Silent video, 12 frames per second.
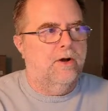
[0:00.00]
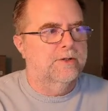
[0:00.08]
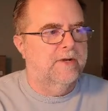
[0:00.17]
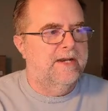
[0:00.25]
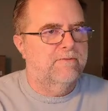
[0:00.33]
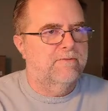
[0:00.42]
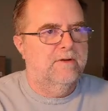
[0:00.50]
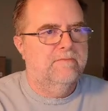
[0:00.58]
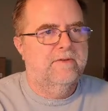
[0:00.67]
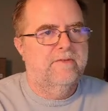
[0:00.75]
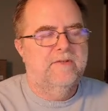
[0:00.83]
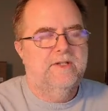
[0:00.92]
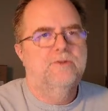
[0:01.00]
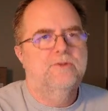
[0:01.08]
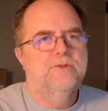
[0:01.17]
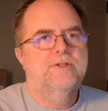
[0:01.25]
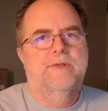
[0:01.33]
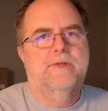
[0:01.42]
so I never even used it
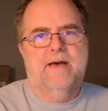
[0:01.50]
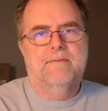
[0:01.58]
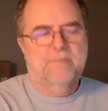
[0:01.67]
with that.